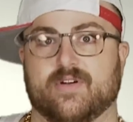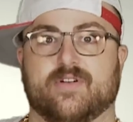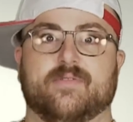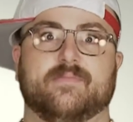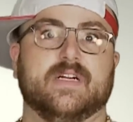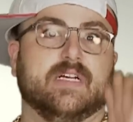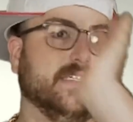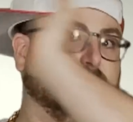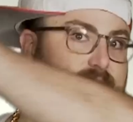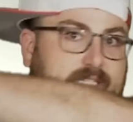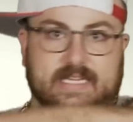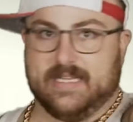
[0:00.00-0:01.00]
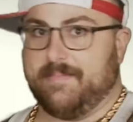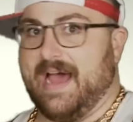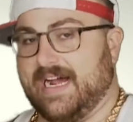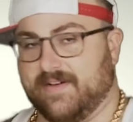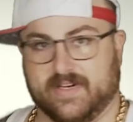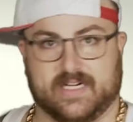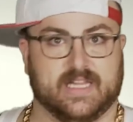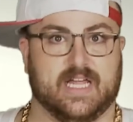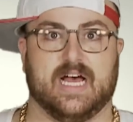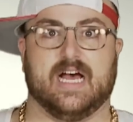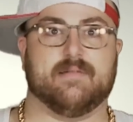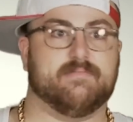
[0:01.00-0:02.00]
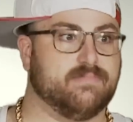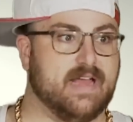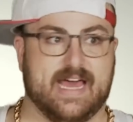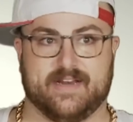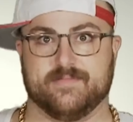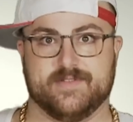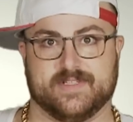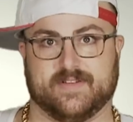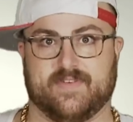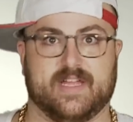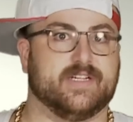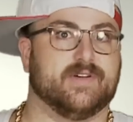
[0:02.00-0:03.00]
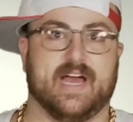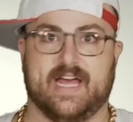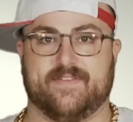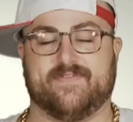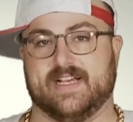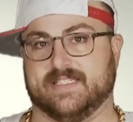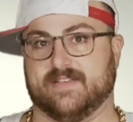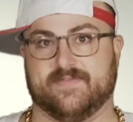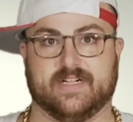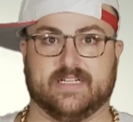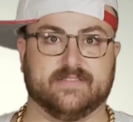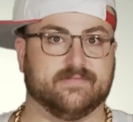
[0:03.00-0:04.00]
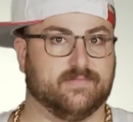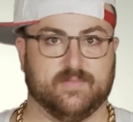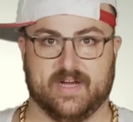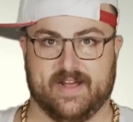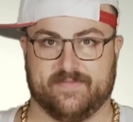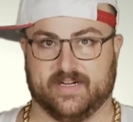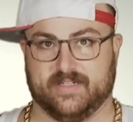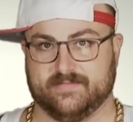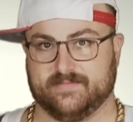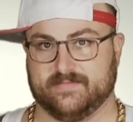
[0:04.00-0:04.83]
room, in the back of a club, at a music venue, at a festival, whatever.